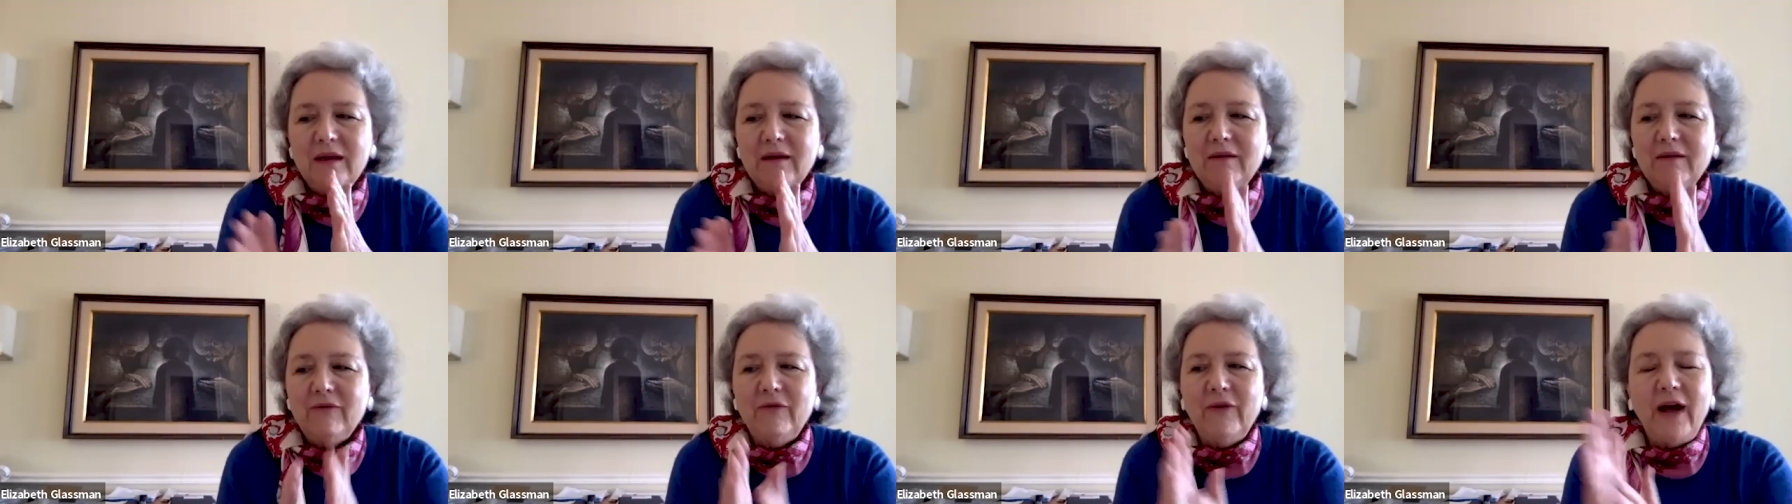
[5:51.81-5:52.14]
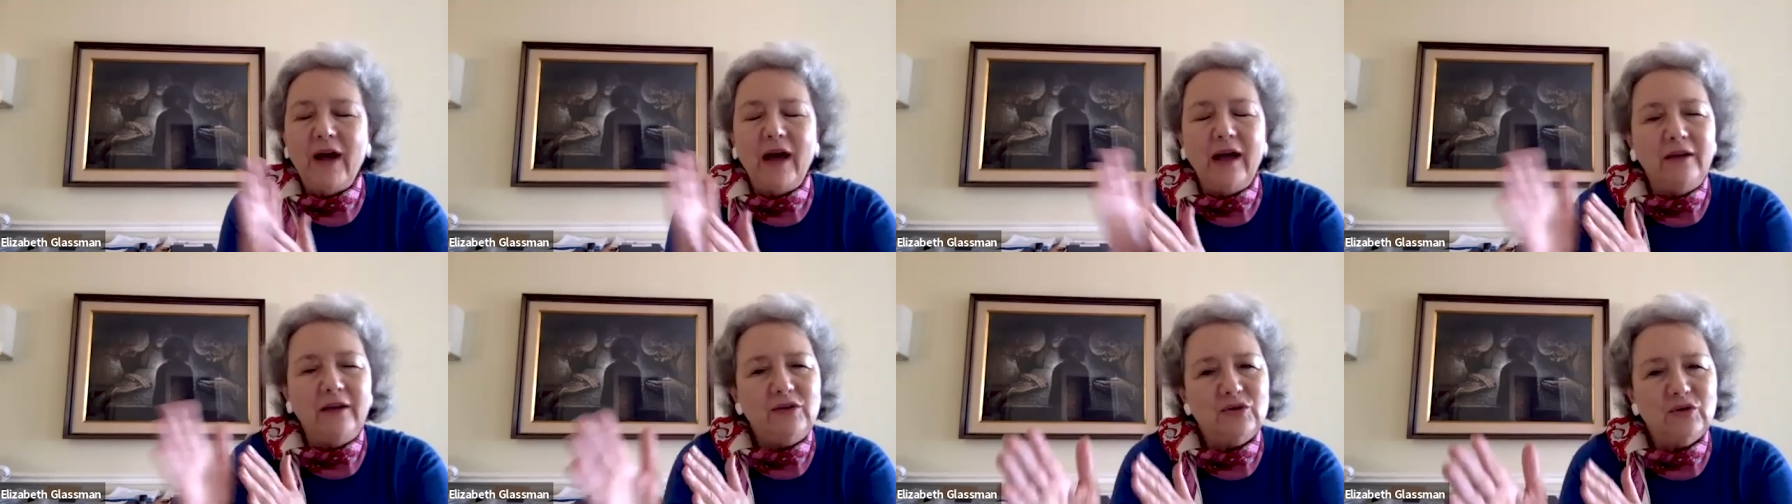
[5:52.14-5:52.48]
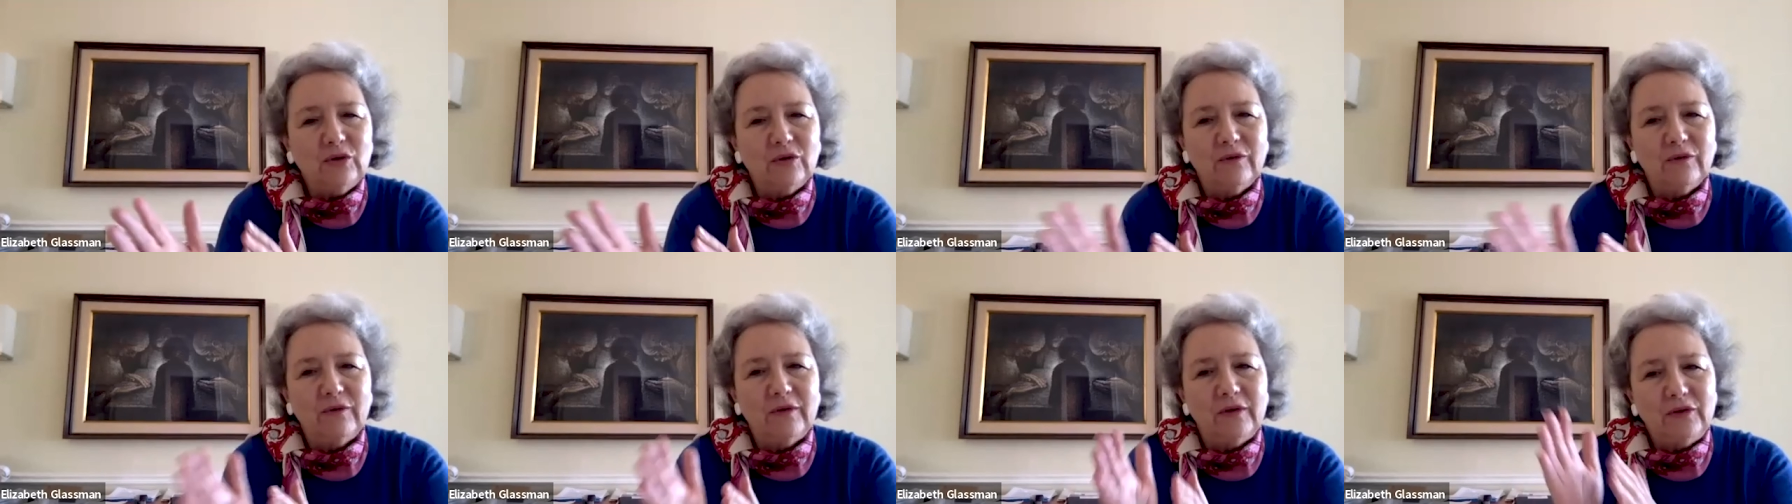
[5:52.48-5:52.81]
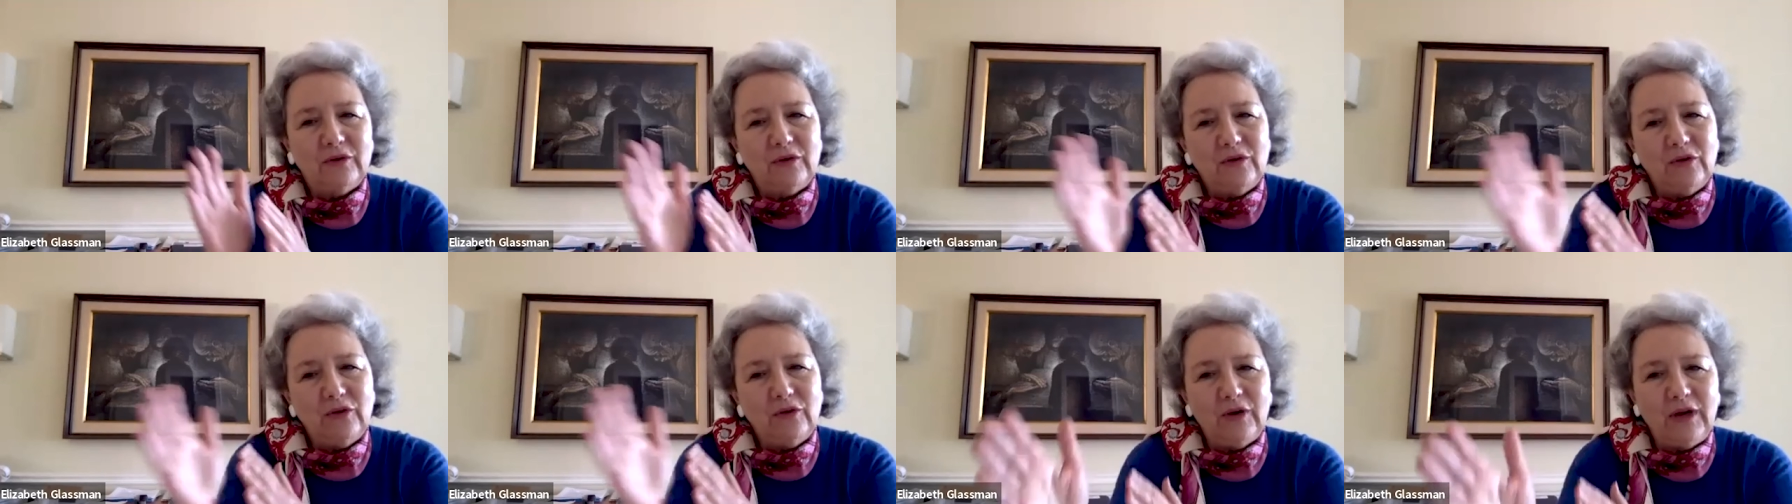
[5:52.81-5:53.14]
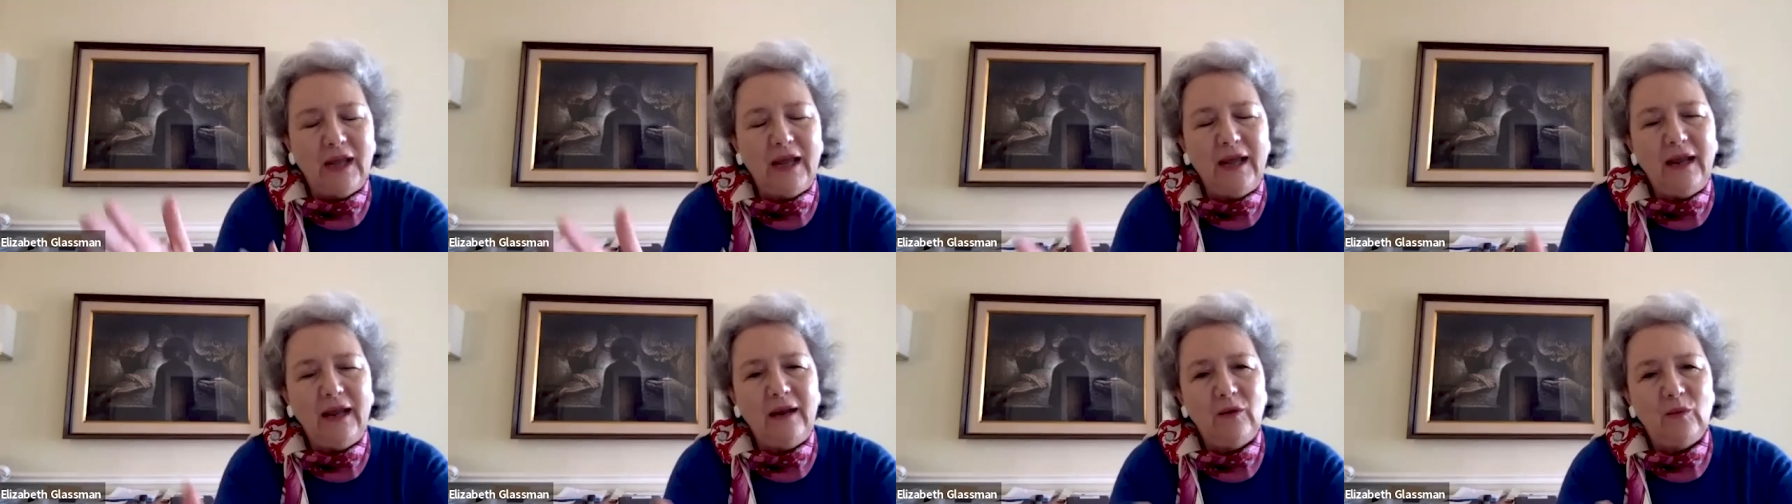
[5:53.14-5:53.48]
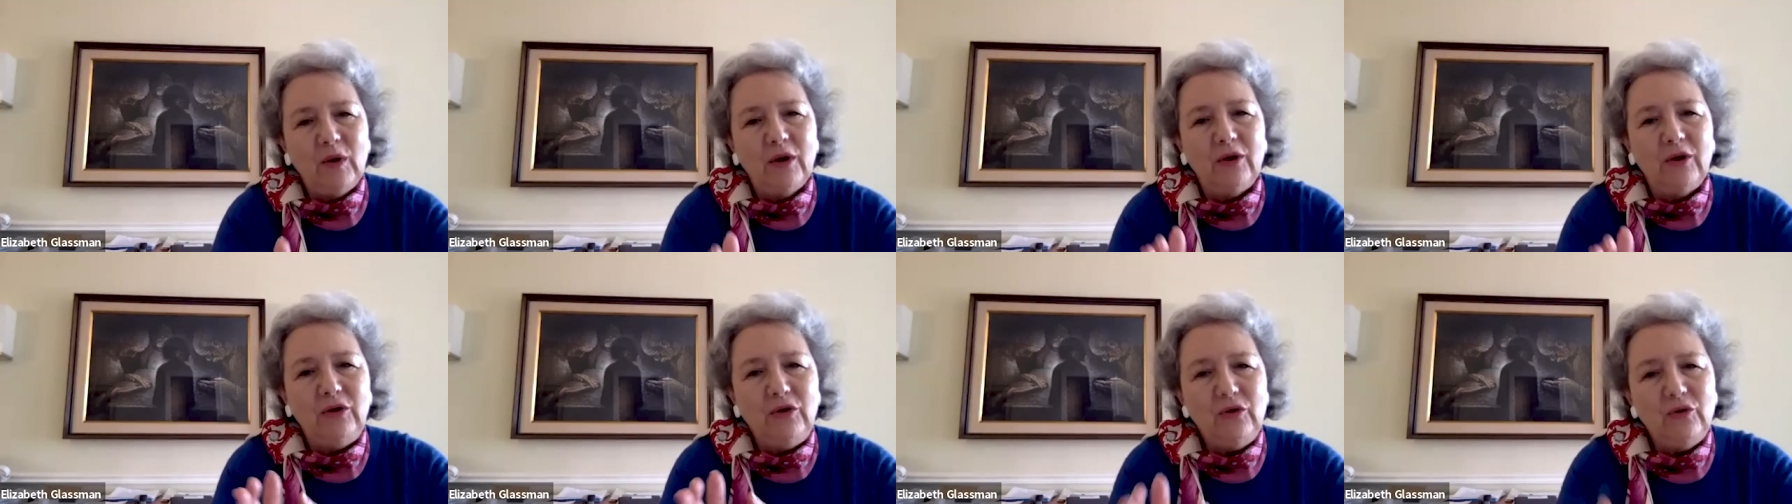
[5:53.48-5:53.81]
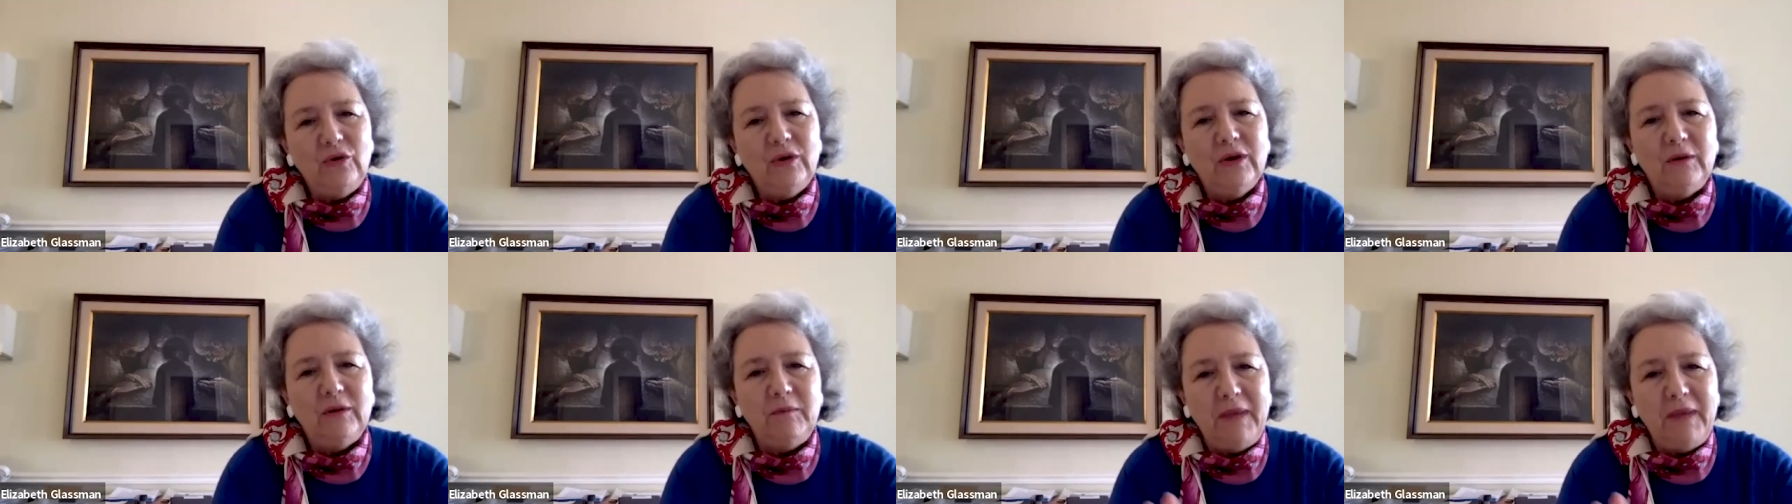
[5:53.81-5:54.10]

find your lane where you can